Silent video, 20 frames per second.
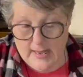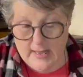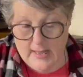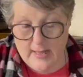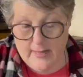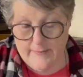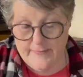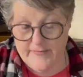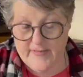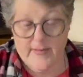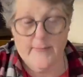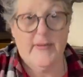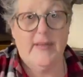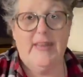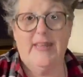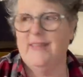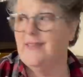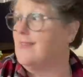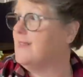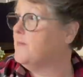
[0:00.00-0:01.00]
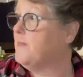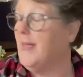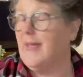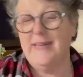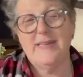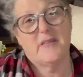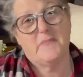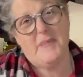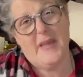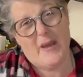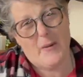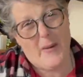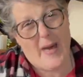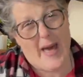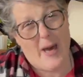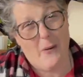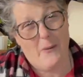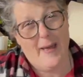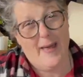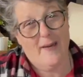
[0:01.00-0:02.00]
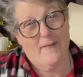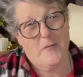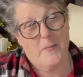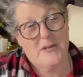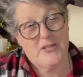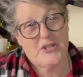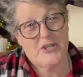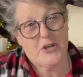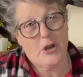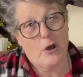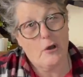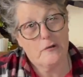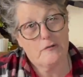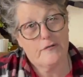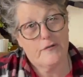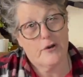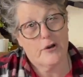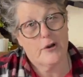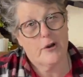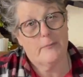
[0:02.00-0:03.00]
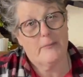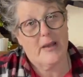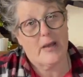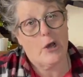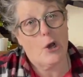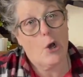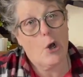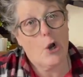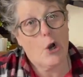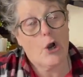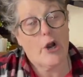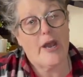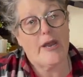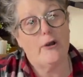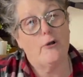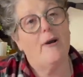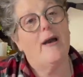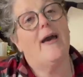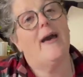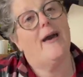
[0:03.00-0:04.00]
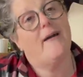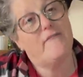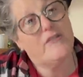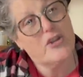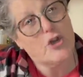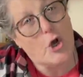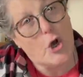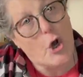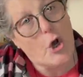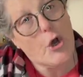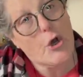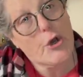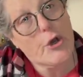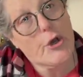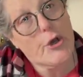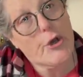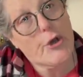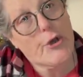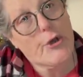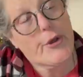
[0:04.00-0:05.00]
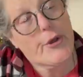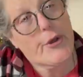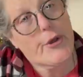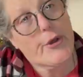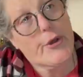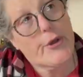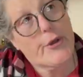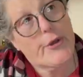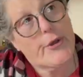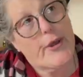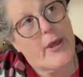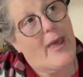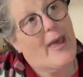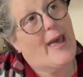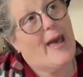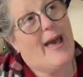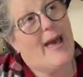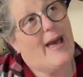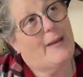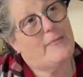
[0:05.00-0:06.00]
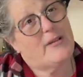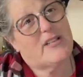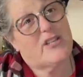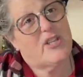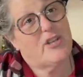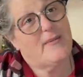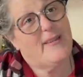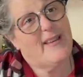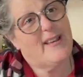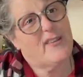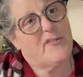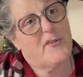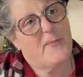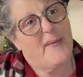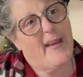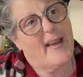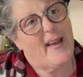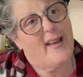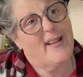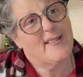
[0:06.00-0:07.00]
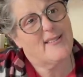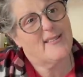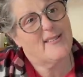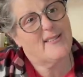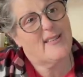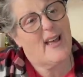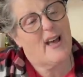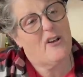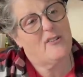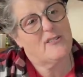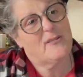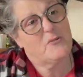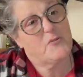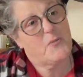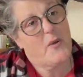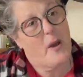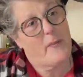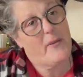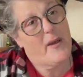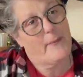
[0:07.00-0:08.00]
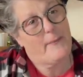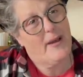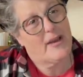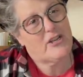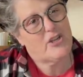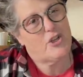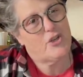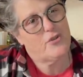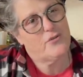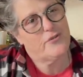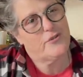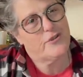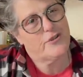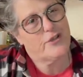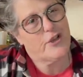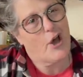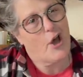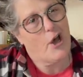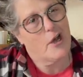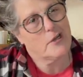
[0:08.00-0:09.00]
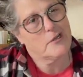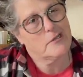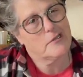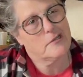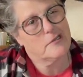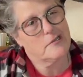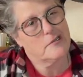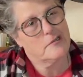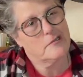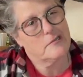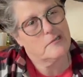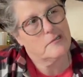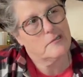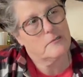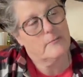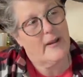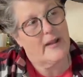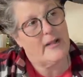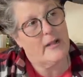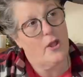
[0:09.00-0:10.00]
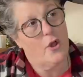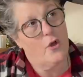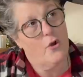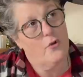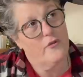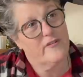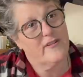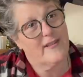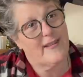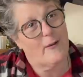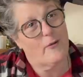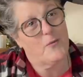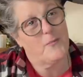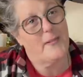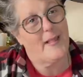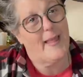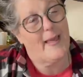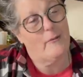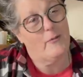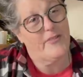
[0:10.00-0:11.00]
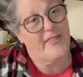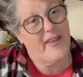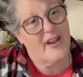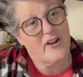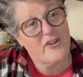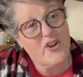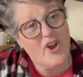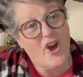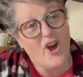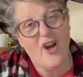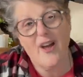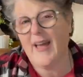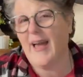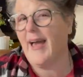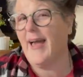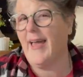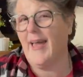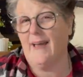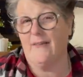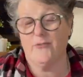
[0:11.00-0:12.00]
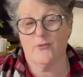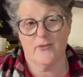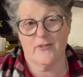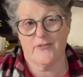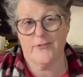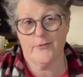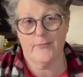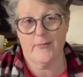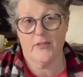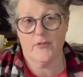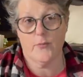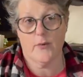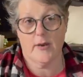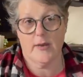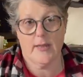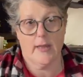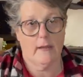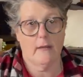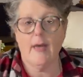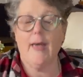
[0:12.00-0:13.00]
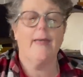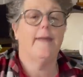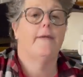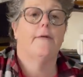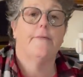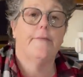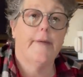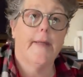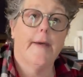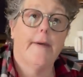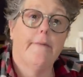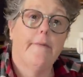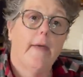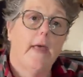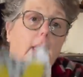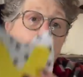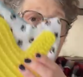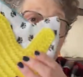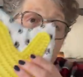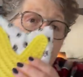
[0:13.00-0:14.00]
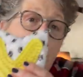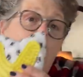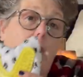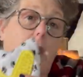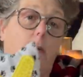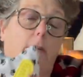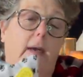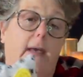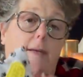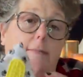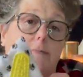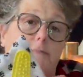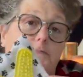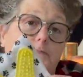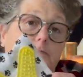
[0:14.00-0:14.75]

um, somebody needs to explain to me how i have a bunch of dog fur in my car i don't have a dog i'm assuming it's from my cousin's house it was probably on my shoes or socks or my clothes because i was playing with their dog i have to assume that's where it came i don't know but anyway